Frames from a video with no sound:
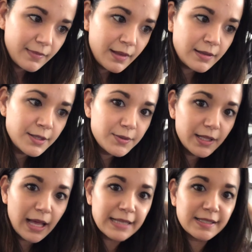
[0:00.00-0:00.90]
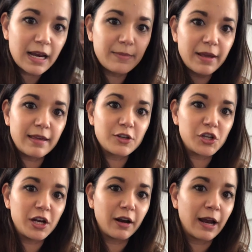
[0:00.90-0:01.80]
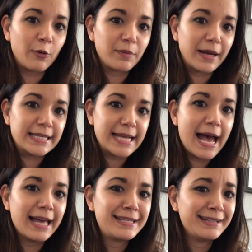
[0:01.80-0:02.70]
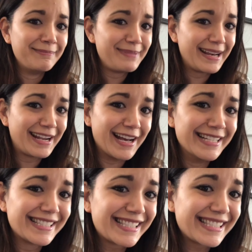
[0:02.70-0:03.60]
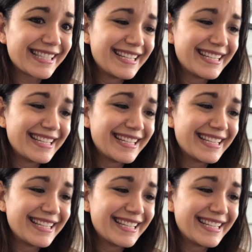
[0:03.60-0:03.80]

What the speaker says: this was the last time I think she hung out with my dad because